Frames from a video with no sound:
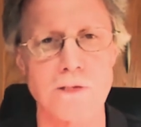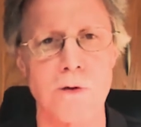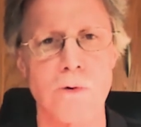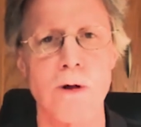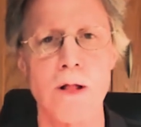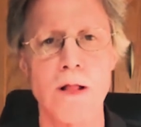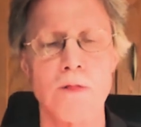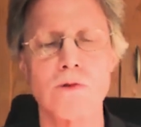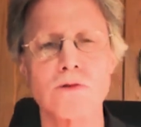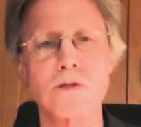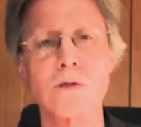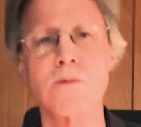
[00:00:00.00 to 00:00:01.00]
So
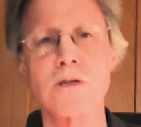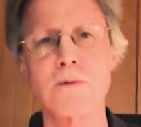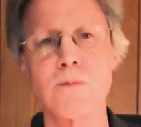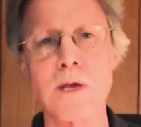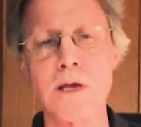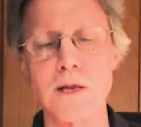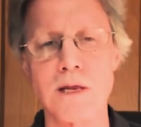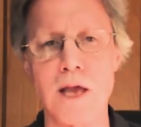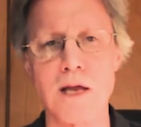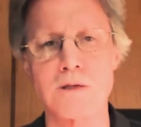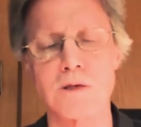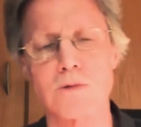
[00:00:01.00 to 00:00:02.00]
those are some of the speaking
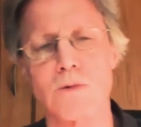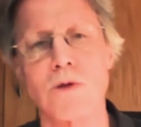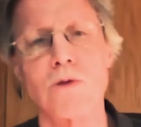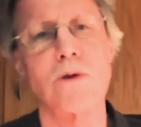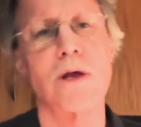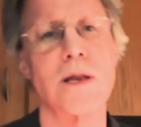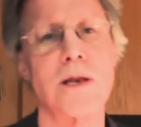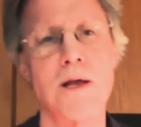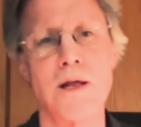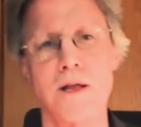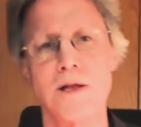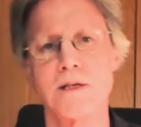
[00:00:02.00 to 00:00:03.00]
engagements where you can
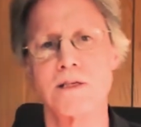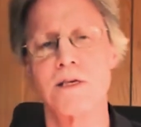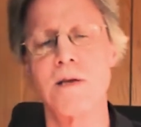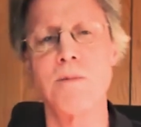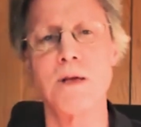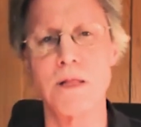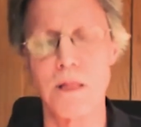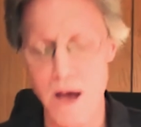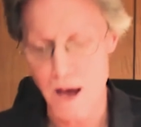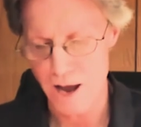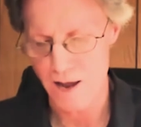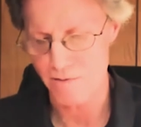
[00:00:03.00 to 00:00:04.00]
see me
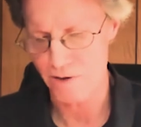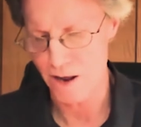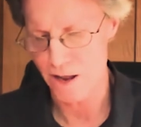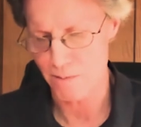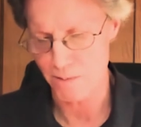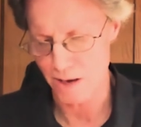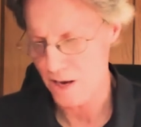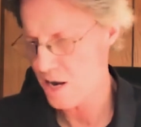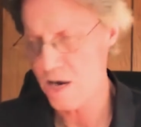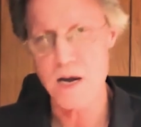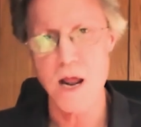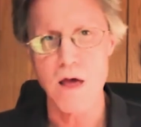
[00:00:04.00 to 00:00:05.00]
live. And I am
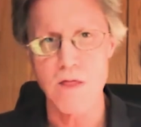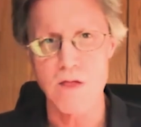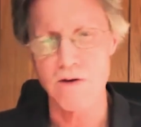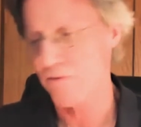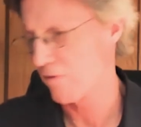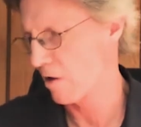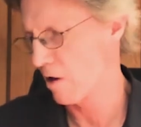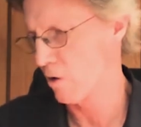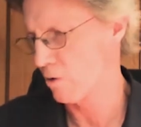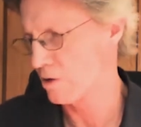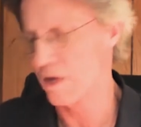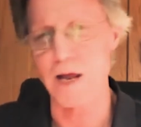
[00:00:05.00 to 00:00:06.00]
in the
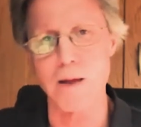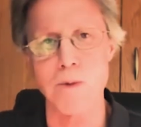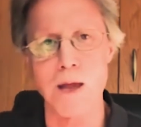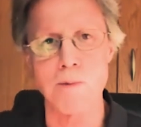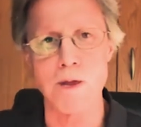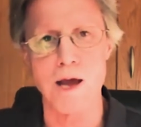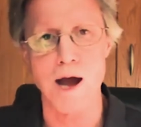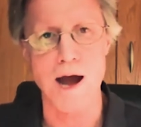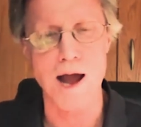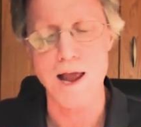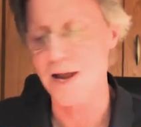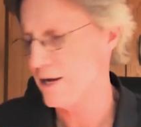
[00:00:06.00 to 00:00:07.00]
flow today, baby.
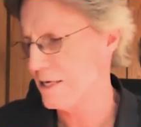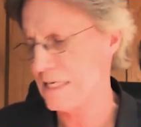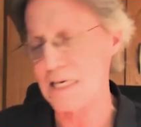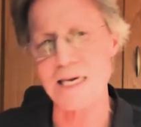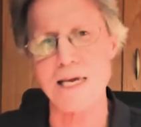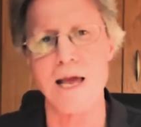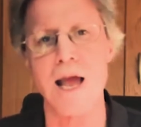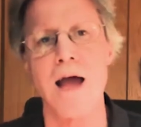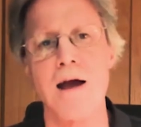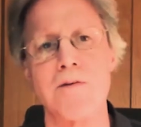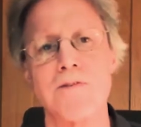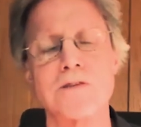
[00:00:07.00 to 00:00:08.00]
ITF.